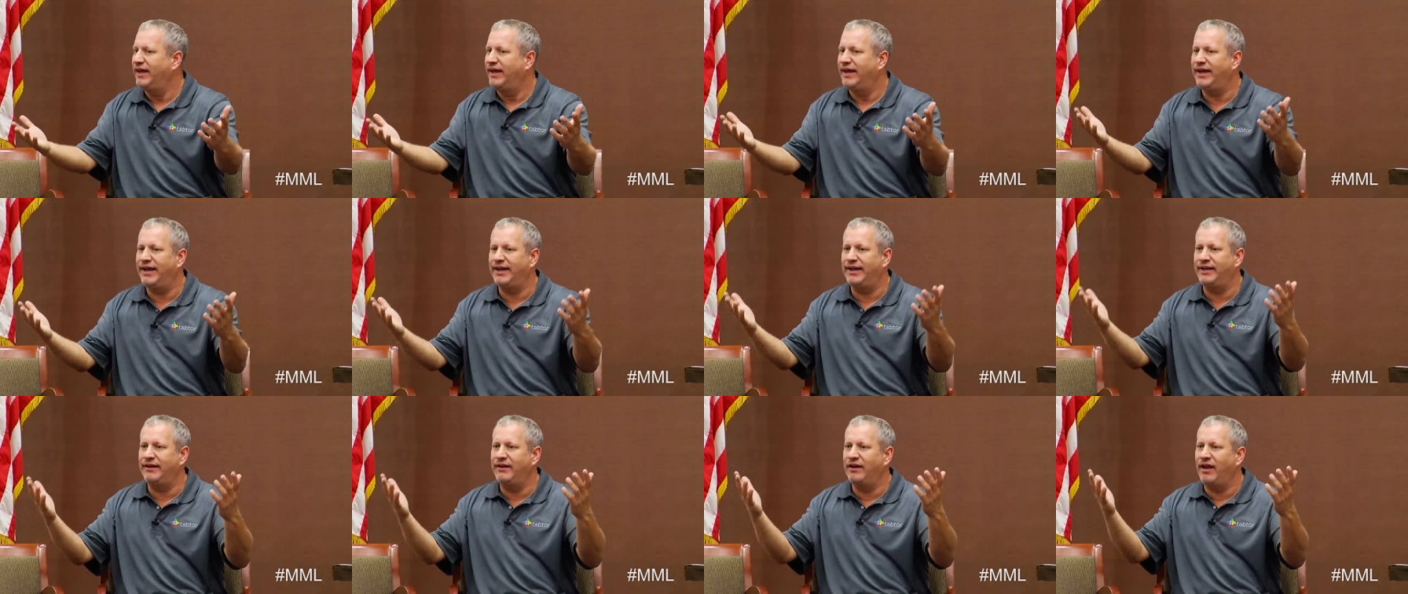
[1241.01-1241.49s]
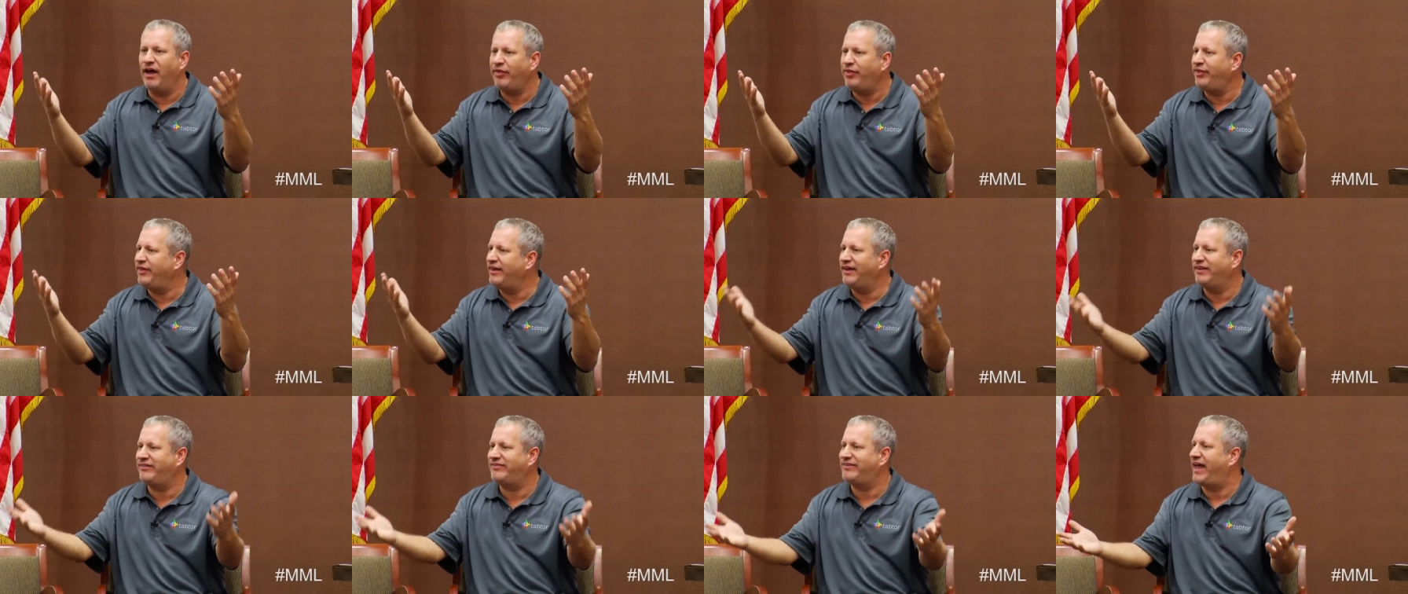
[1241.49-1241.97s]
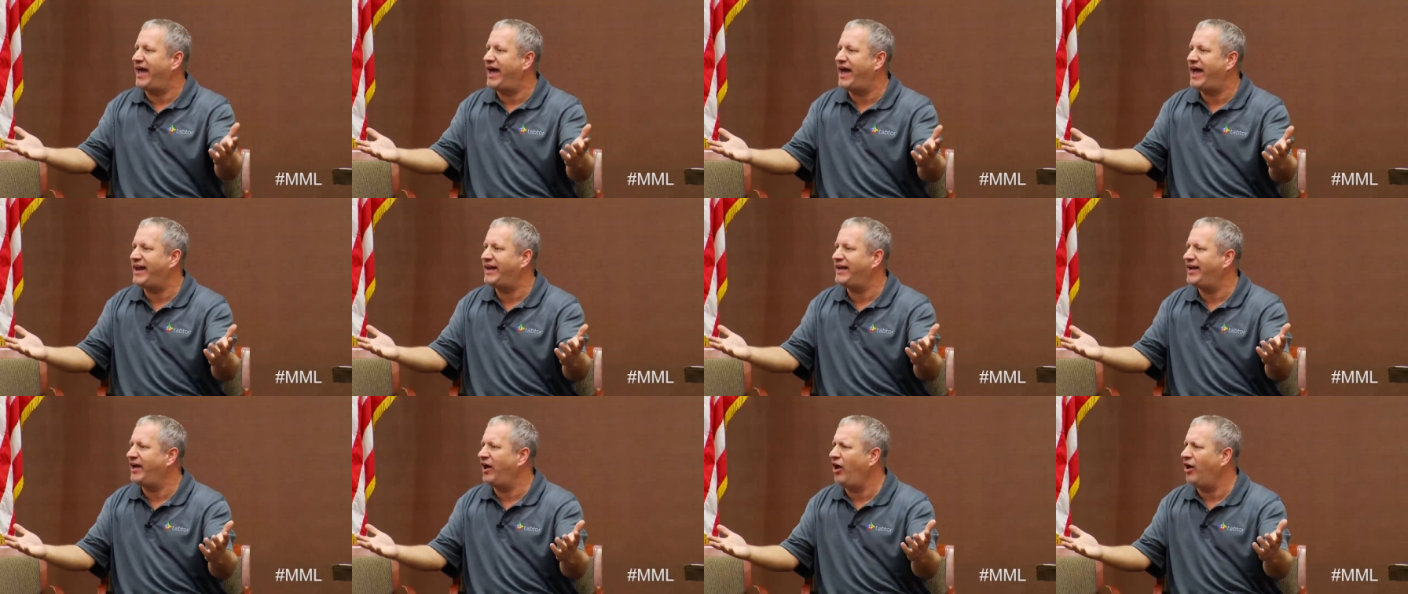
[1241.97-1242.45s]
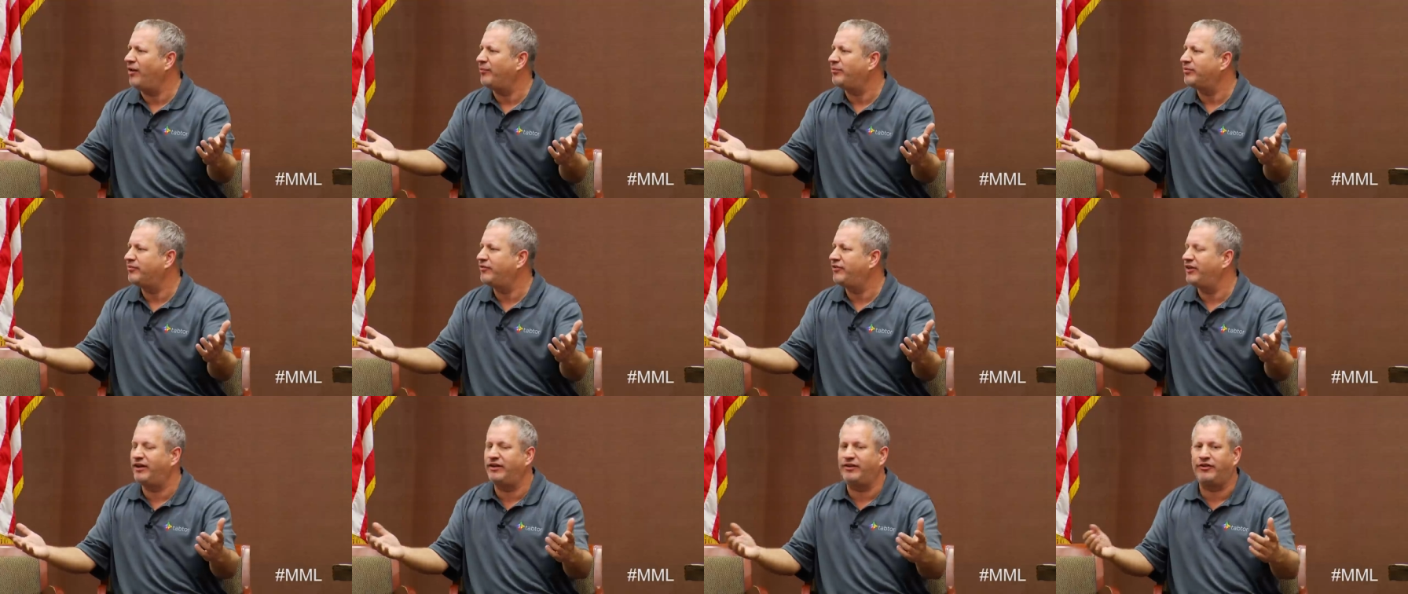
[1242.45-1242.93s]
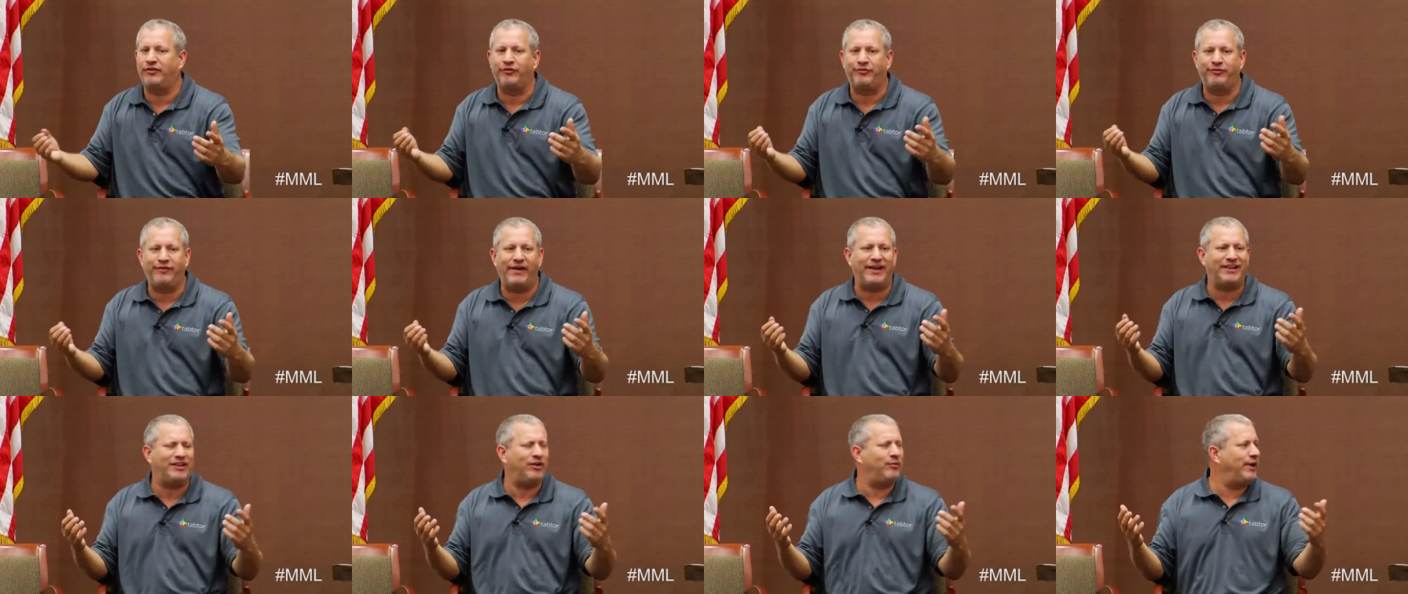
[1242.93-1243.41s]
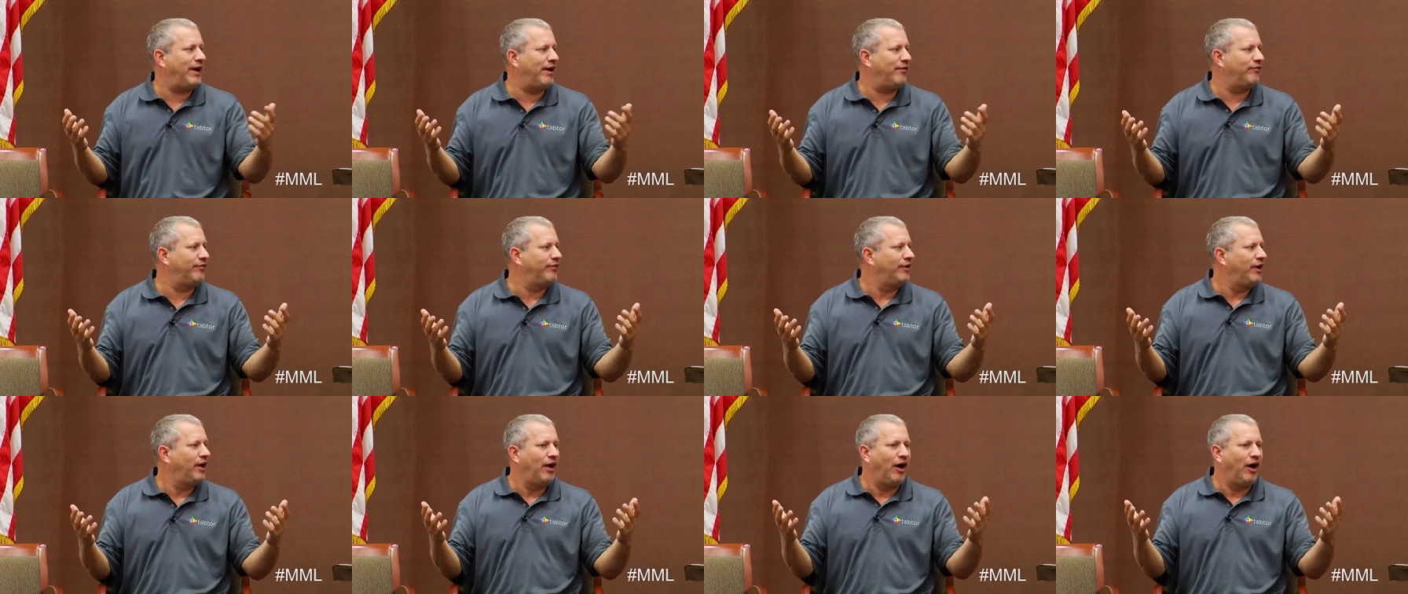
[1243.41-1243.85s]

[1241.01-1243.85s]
And nothing is adding up. The fact that we have